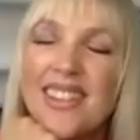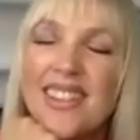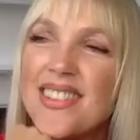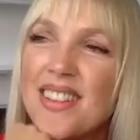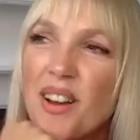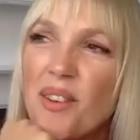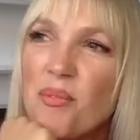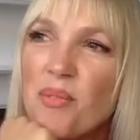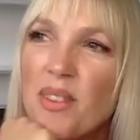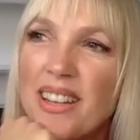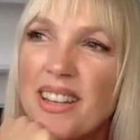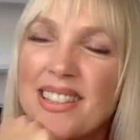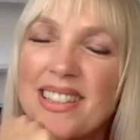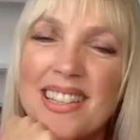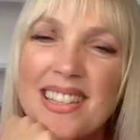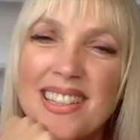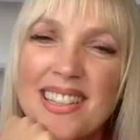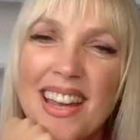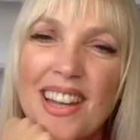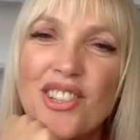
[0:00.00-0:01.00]
um it's
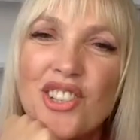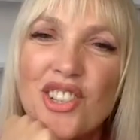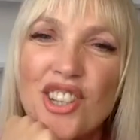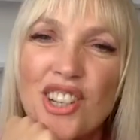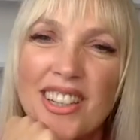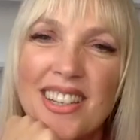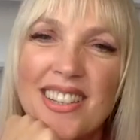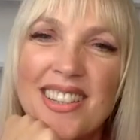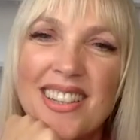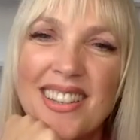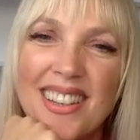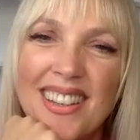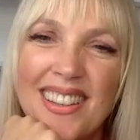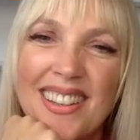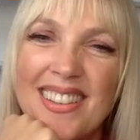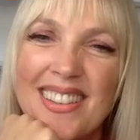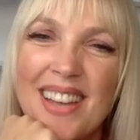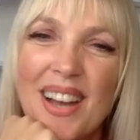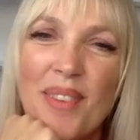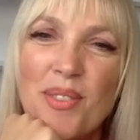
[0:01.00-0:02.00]
essential, isn't it?
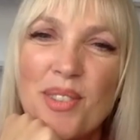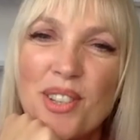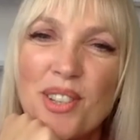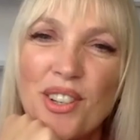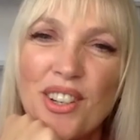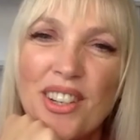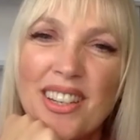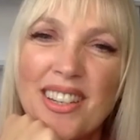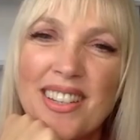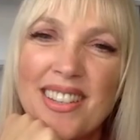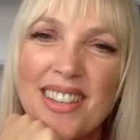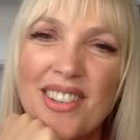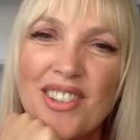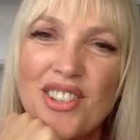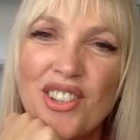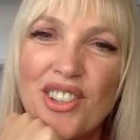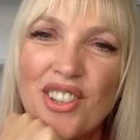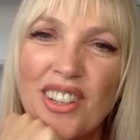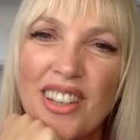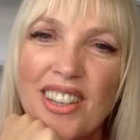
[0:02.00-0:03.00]
It's absolutely
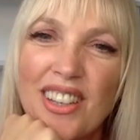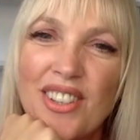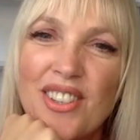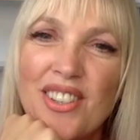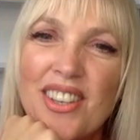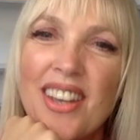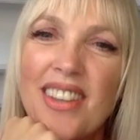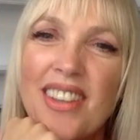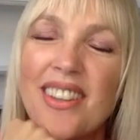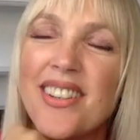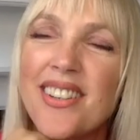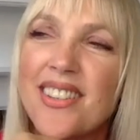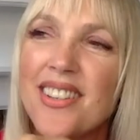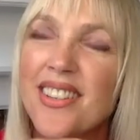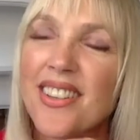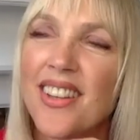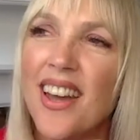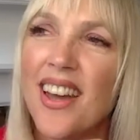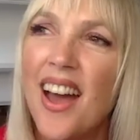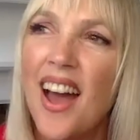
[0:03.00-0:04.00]
essential, like you say that.
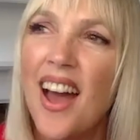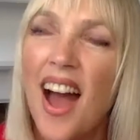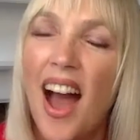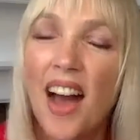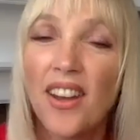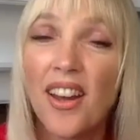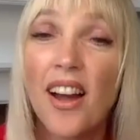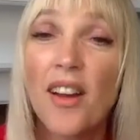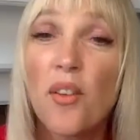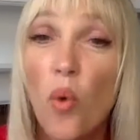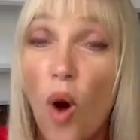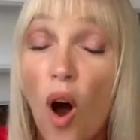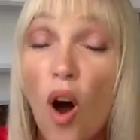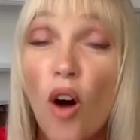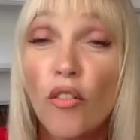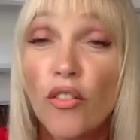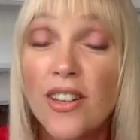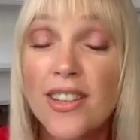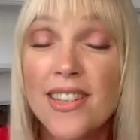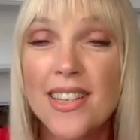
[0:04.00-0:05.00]
And I
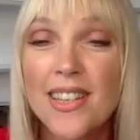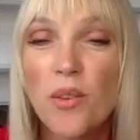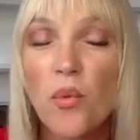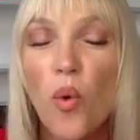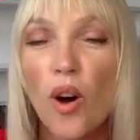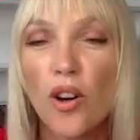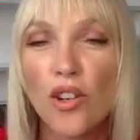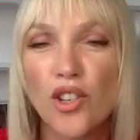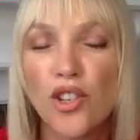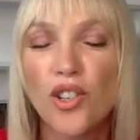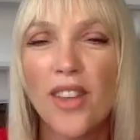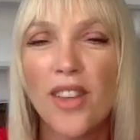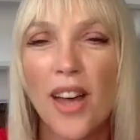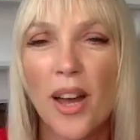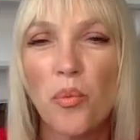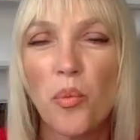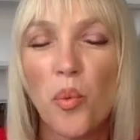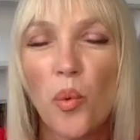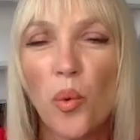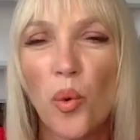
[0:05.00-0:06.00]
obviously watched you
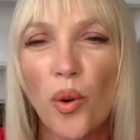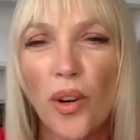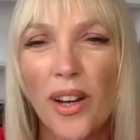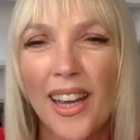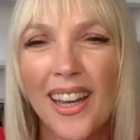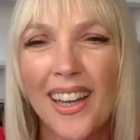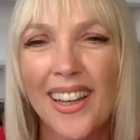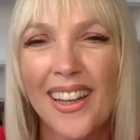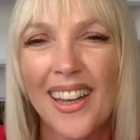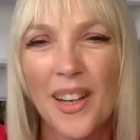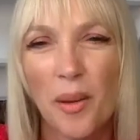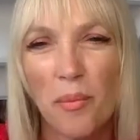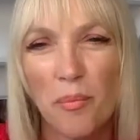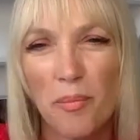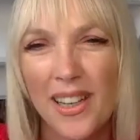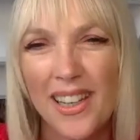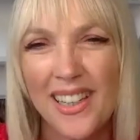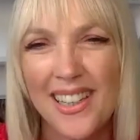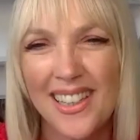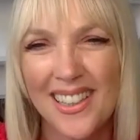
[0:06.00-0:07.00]
then walking in
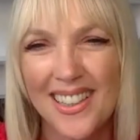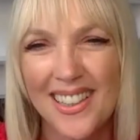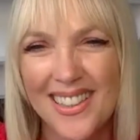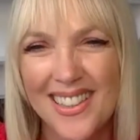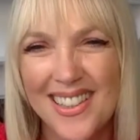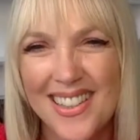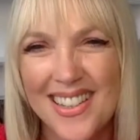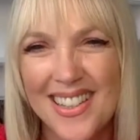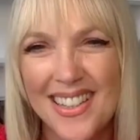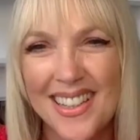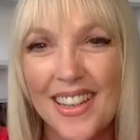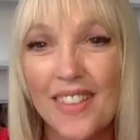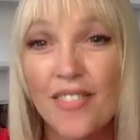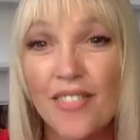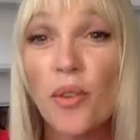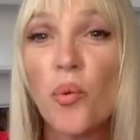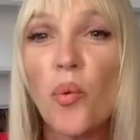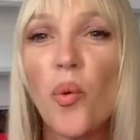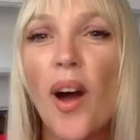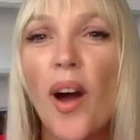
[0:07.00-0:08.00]
obedience to give
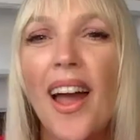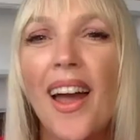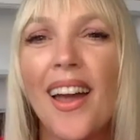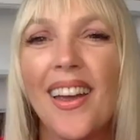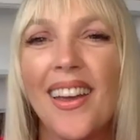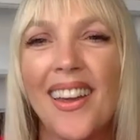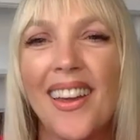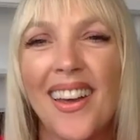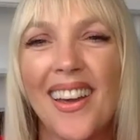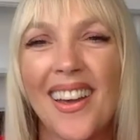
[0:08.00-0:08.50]
away,